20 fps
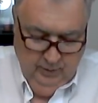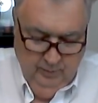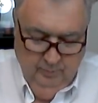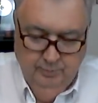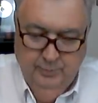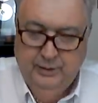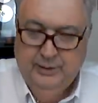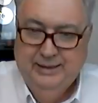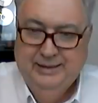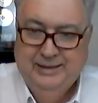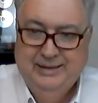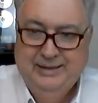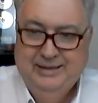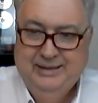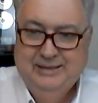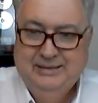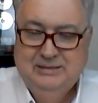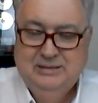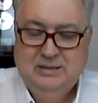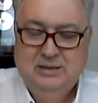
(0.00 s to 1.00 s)
But it
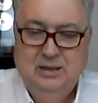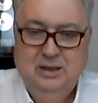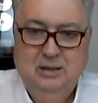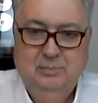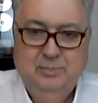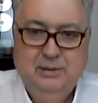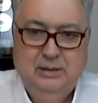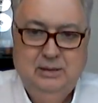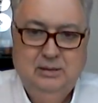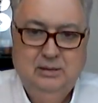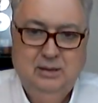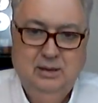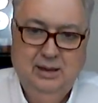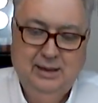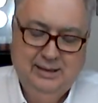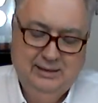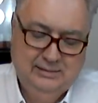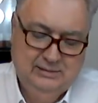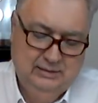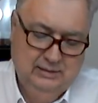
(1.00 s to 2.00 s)
is coming.
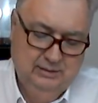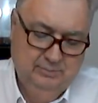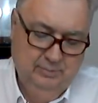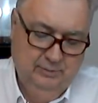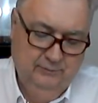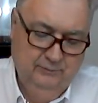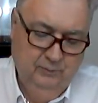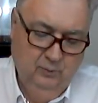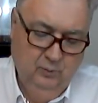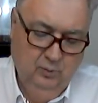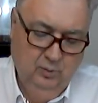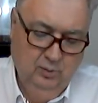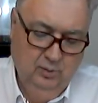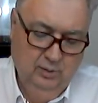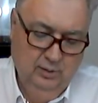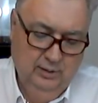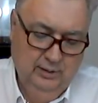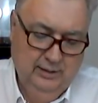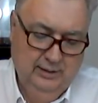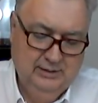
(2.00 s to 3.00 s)
Like I said before,
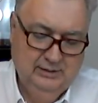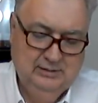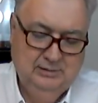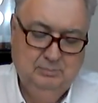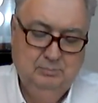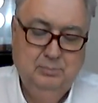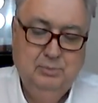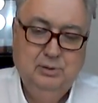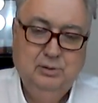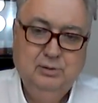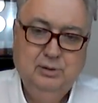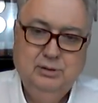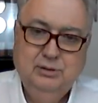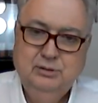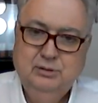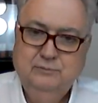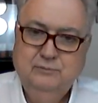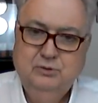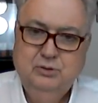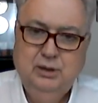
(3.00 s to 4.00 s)
it's millions
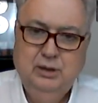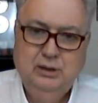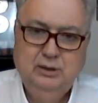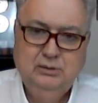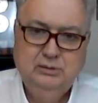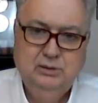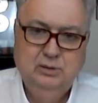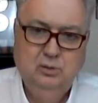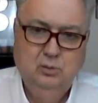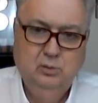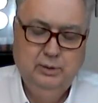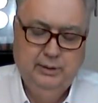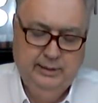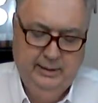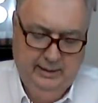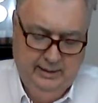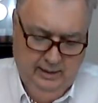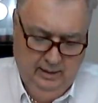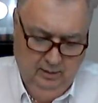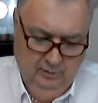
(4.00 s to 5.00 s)
of checks going
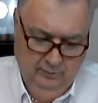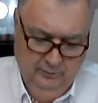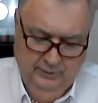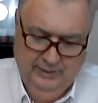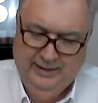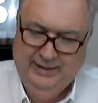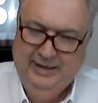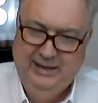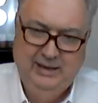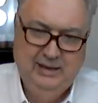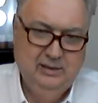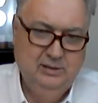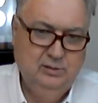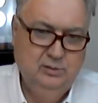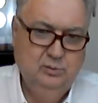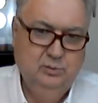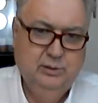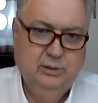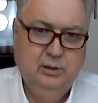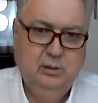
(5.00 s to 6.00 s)
out. They can't
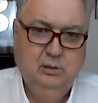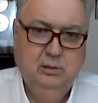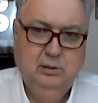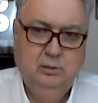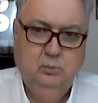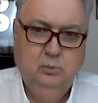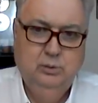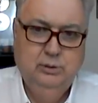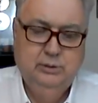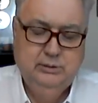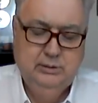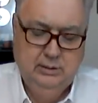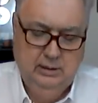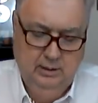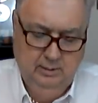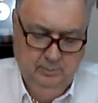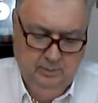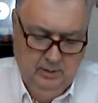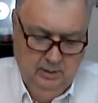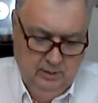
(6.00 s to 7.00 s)
do it all at one
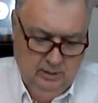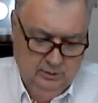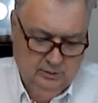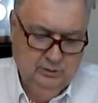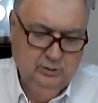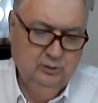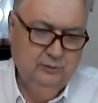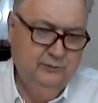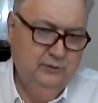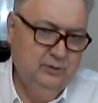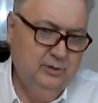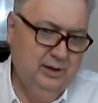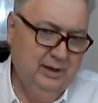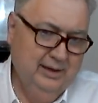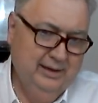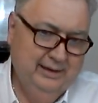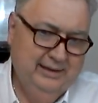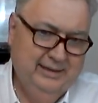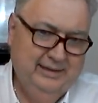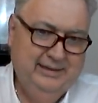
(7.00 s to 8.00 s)
time. So if you're
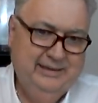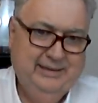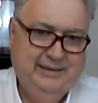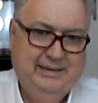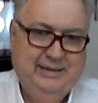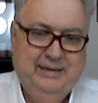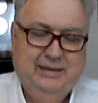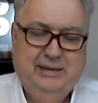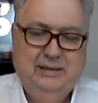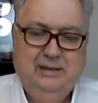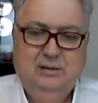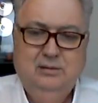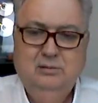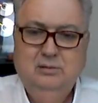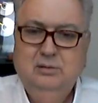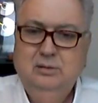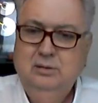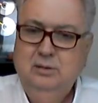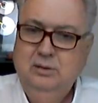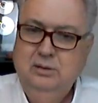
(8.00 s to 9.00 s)
not getting it now,
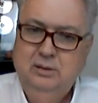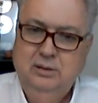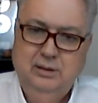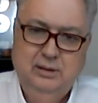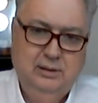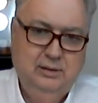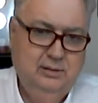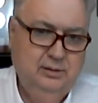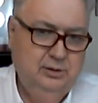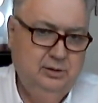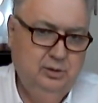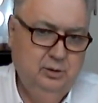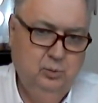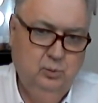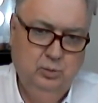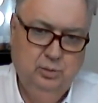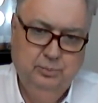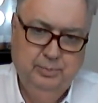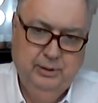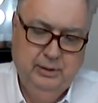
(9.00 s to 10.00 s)
you
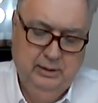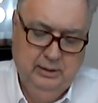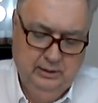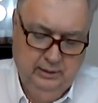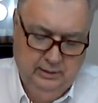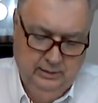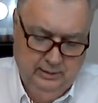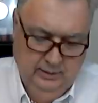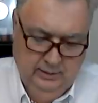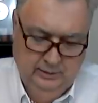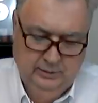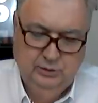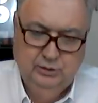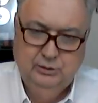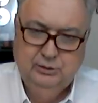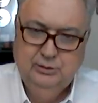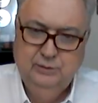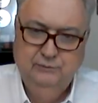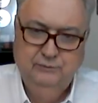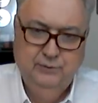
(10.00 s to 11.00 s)
will be getting it in
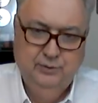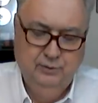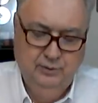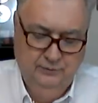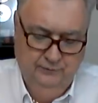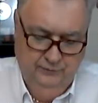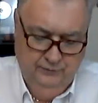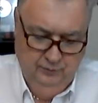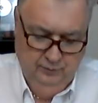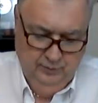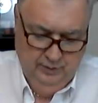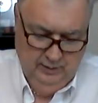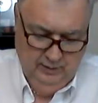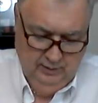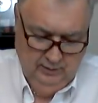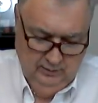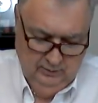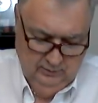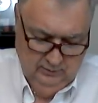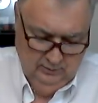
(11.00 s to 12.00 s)
just a very few
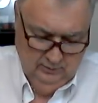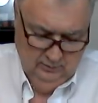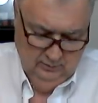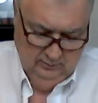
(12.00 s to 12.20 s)
days.